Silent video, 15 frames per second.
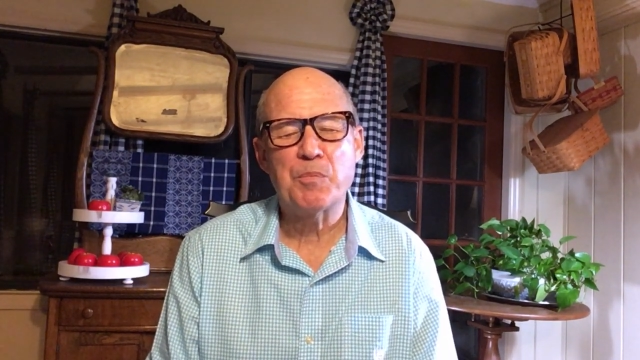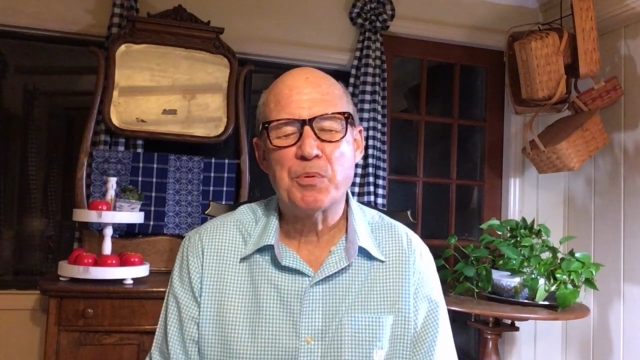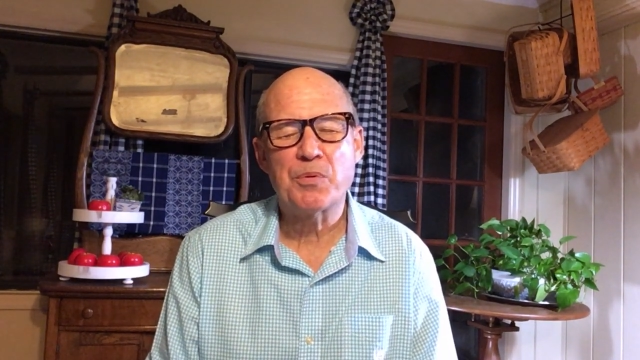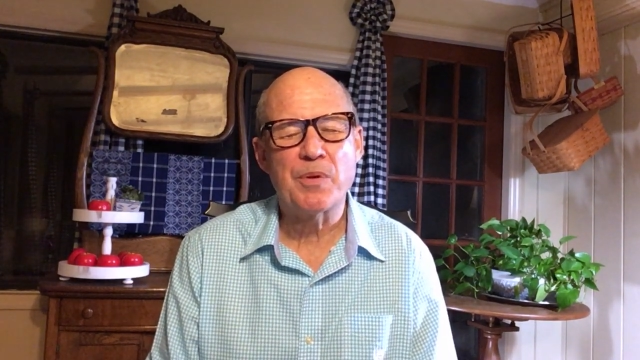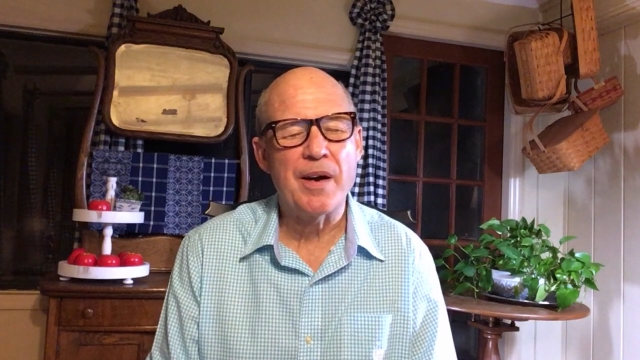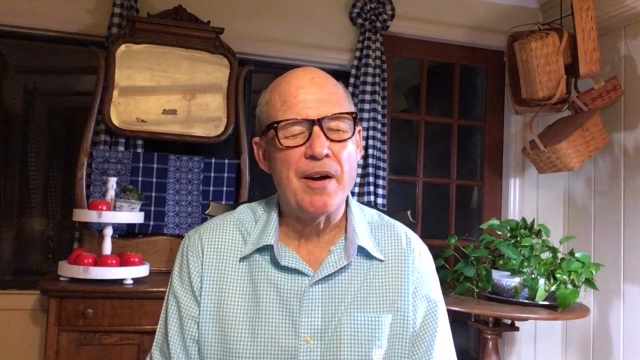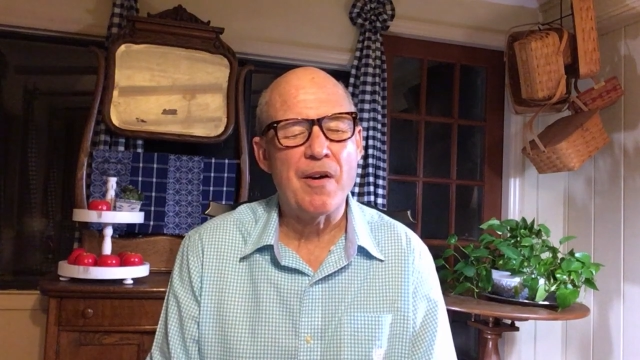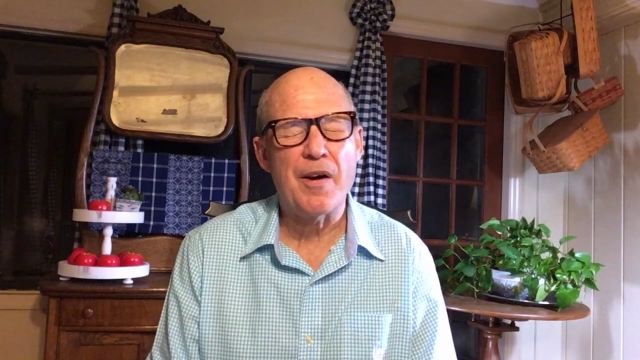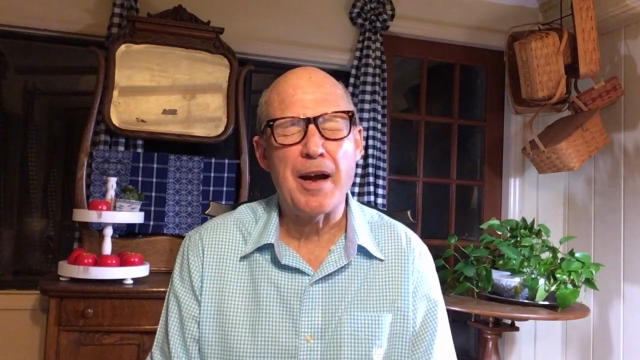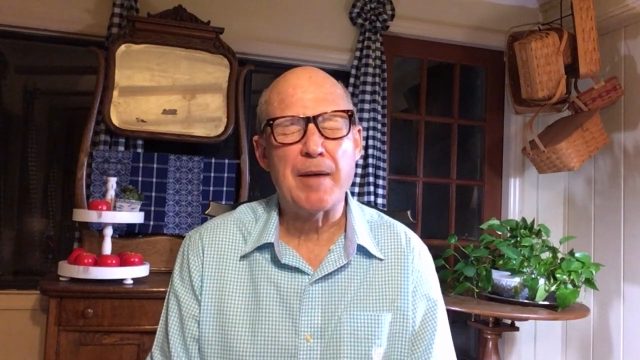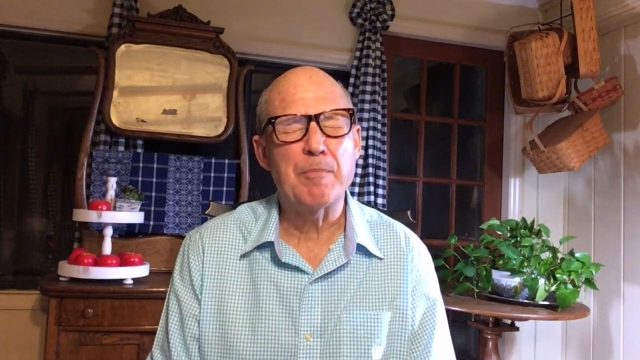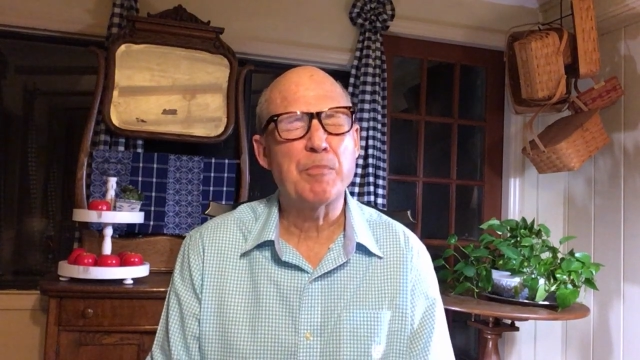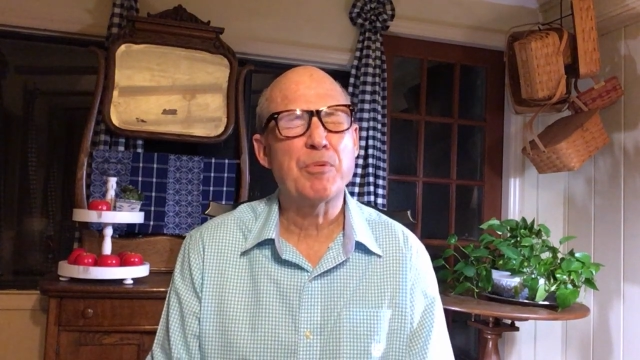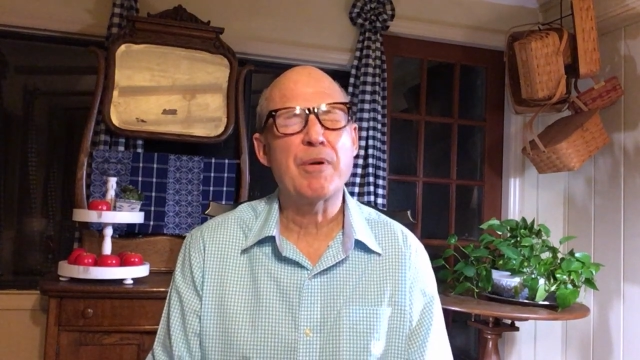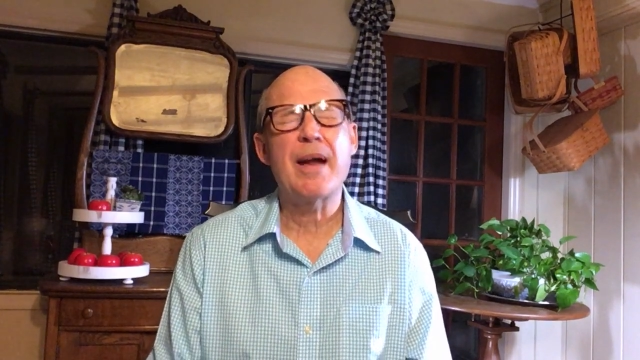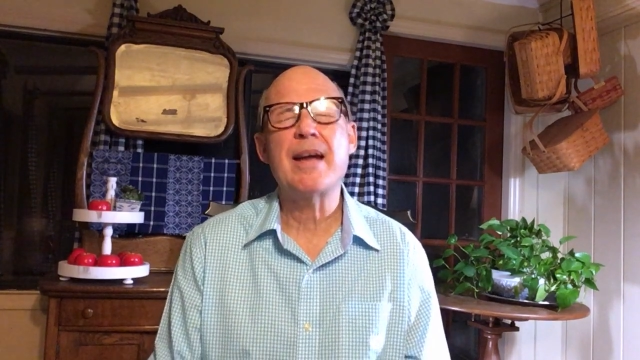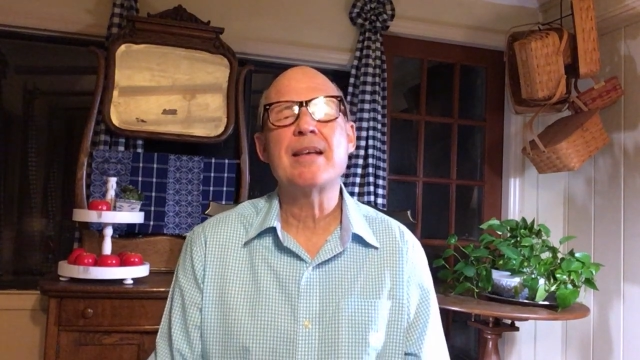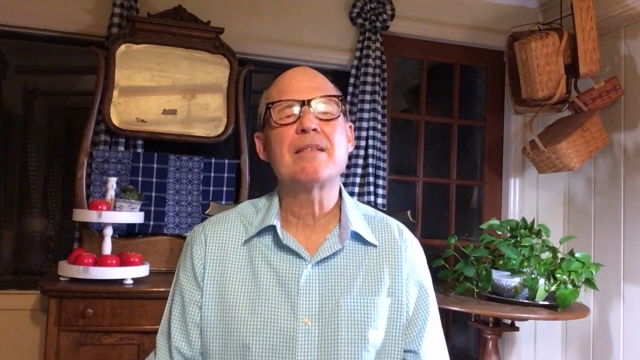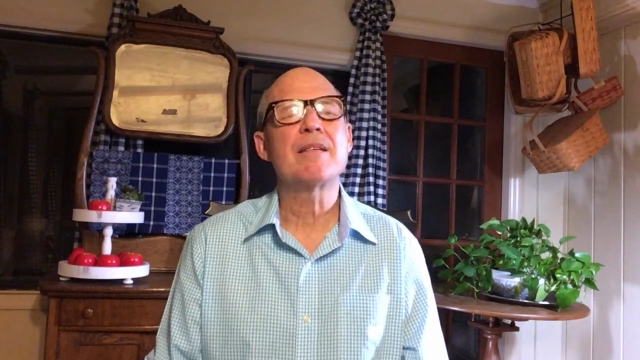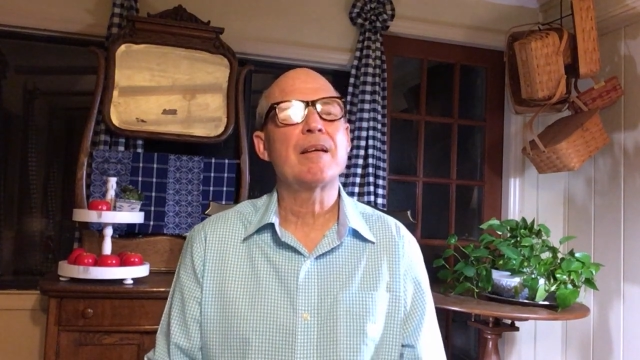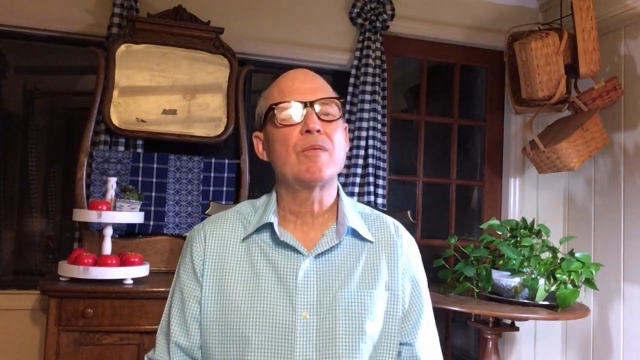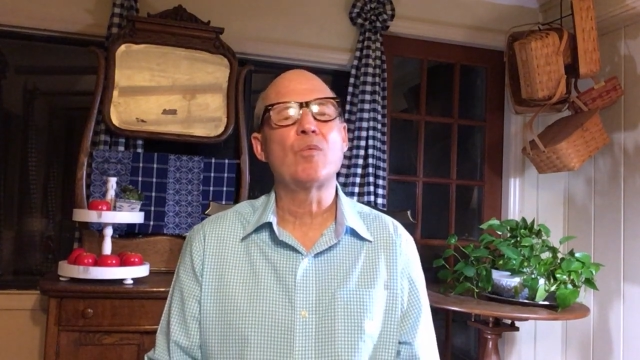prayer and
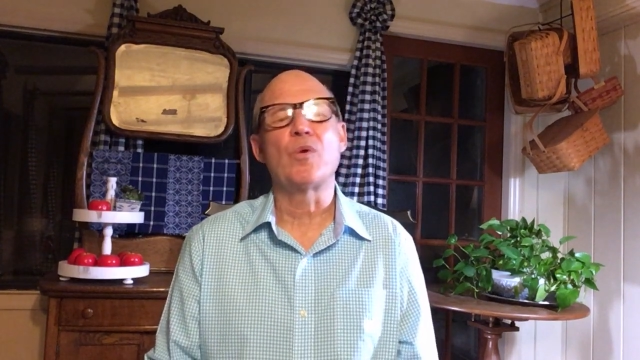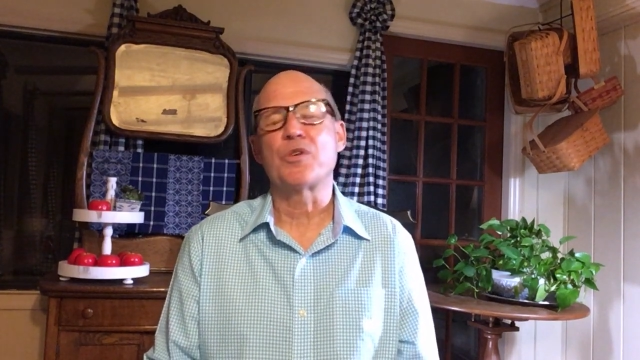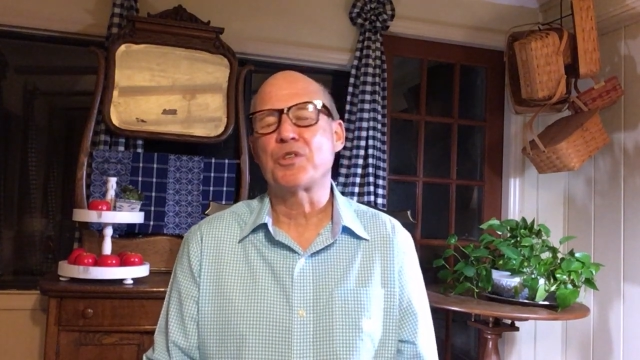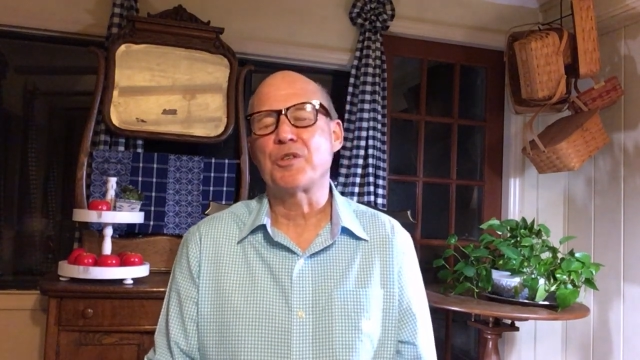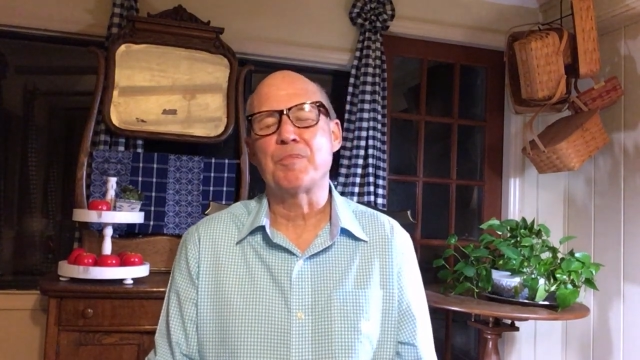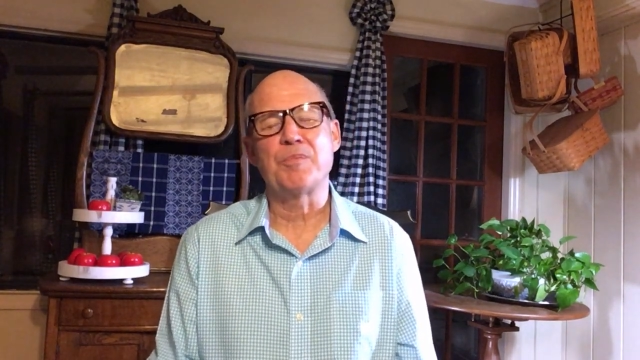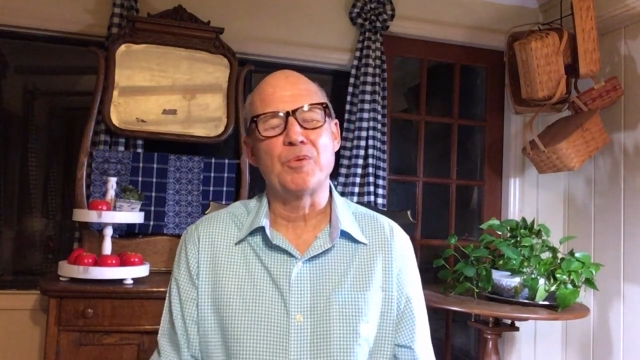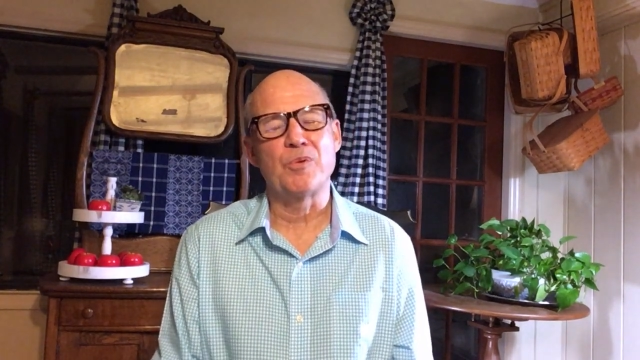praise and worship,